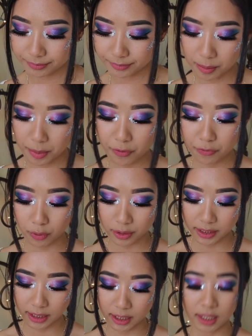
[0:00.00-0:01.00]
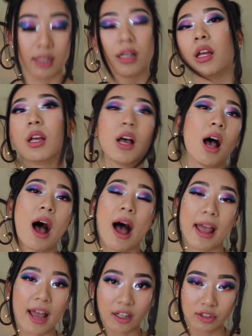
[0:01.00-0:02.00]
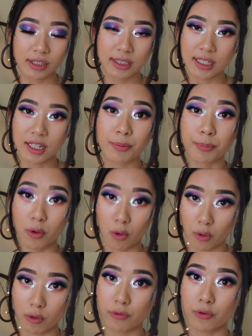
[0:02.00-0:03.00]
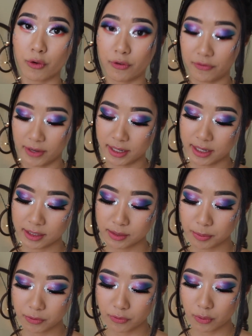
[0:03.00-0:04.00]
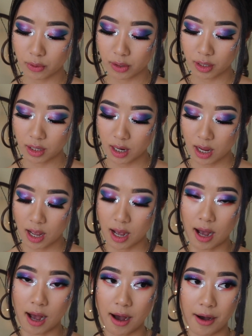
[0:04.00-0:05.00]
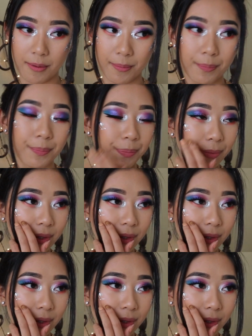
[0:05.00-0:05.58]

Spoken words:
Number 14, I actually did pole for fitness before. That's